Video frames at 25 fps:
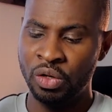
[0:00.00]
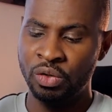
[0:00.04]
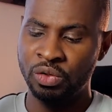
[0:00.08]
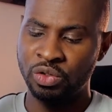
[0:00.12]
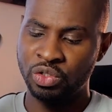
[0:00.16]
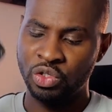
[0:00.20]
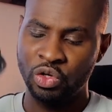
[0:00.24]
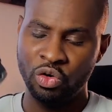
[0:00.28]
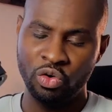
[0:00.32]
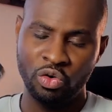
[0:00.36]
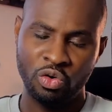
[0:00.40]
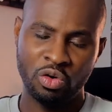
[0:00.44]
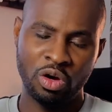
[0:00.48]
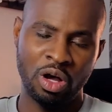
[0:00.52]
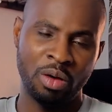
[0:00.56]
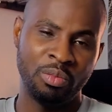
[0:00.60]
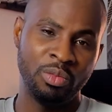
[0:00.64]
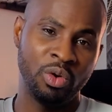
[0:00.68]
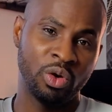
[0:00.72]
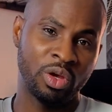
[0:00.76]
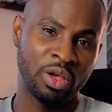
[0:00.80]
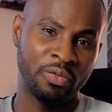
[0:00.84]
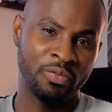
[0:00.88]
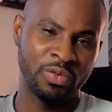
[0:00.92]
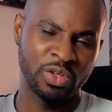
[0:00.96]
So I'm
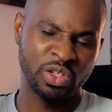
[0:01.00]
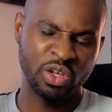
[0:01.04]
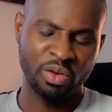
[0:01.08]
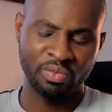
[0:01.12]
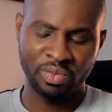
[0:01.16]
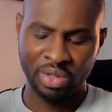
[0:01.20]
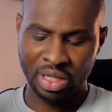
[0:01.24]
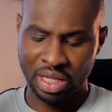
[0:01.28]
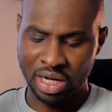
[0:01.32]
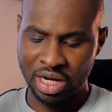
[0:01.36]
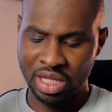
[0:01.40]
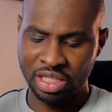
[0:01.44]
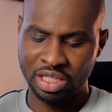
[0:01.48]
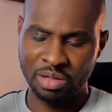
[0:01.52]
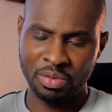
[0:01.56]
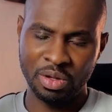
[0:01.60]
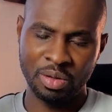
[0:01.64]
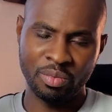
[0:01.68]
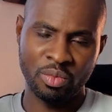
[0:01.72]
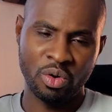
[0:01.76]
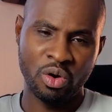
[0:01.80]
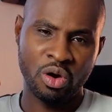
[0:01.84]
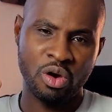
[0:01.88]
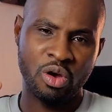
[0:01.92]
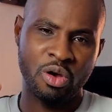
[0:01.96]
looking for something a little bit
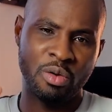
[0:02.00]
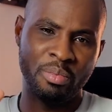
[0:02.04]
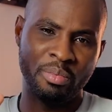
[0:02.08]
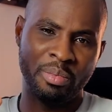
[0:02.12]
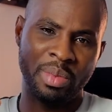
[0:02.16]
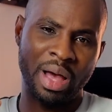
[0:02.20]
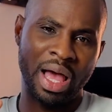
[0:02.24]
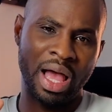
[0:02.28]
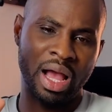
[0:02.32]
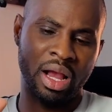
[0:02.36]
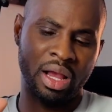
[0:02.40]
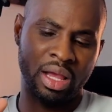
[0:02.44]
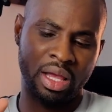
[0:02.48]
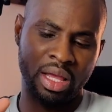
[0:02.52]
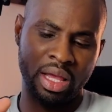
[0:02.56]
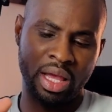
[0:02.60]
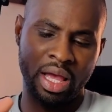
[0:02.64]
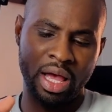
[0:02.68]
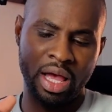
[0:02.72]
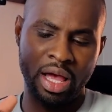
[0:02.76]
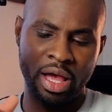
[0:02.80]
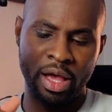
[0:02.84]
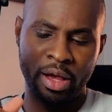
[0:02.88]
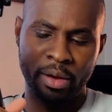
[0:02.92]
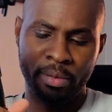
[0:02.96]
more compact,
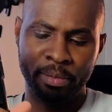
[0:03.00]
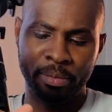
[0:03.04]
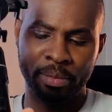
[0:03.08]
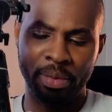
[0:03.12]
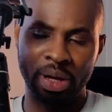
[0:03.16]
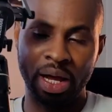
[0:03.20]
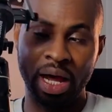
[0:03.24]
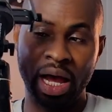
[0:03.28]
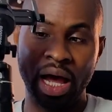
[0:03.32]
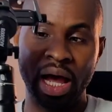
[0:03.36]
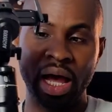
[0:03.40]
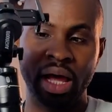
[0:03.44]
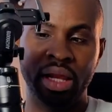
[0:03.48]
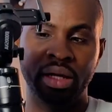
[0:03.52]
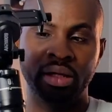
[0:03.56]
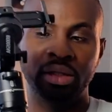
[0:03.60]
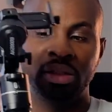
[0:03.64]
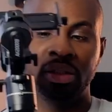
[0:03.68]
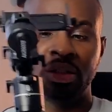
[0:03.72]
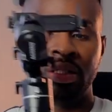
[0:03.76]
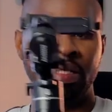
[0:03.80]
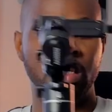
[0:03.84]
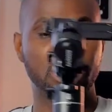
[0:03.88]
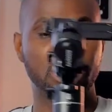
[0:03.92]
and